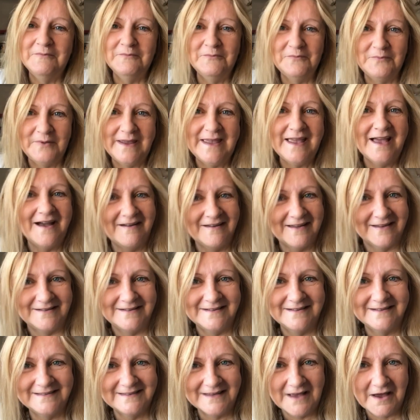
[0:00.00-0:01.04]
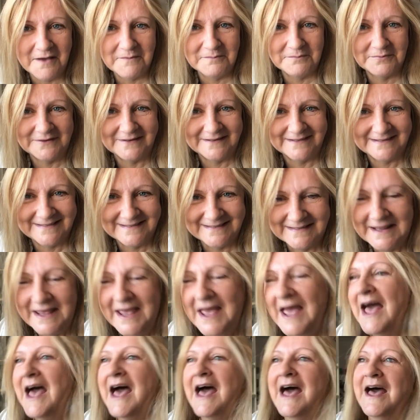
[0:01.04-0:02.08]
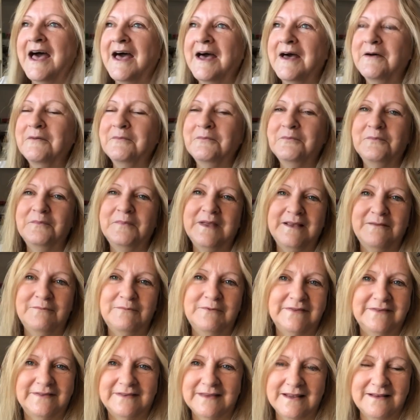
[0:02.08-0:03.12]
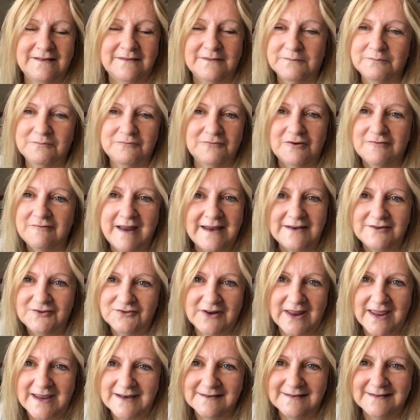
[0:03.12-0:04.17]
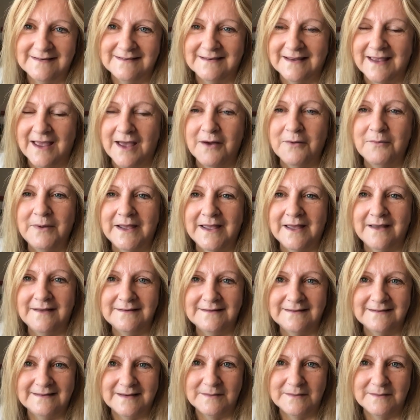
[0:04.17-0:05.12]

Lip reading: We are going to Cyprus. It's arranged ages ago. We're going to